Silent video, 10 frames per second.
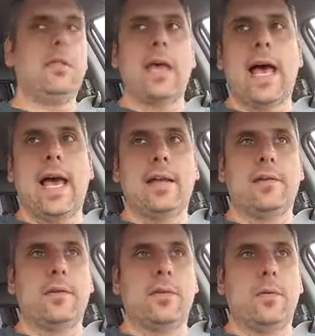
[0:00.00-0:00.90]

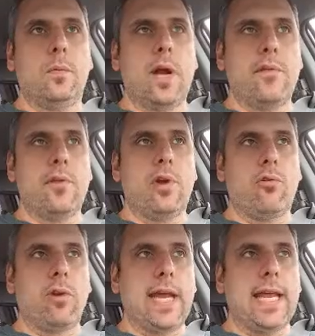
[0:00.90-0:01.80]
that whatever
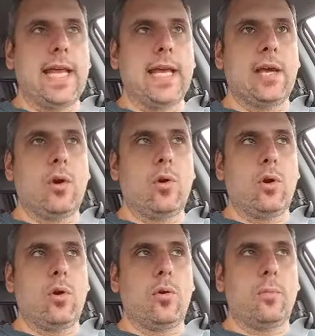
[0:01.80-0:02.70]
you're reading
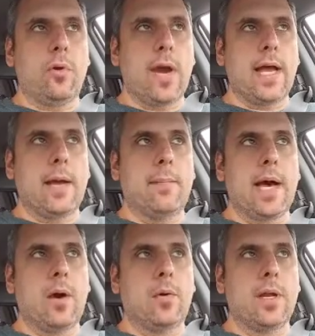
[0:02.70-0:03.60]
or praying
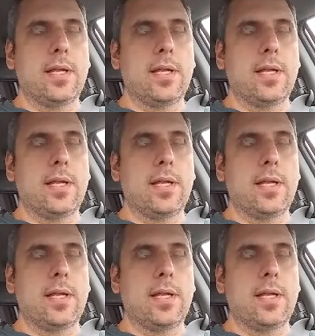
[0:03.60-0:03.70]
about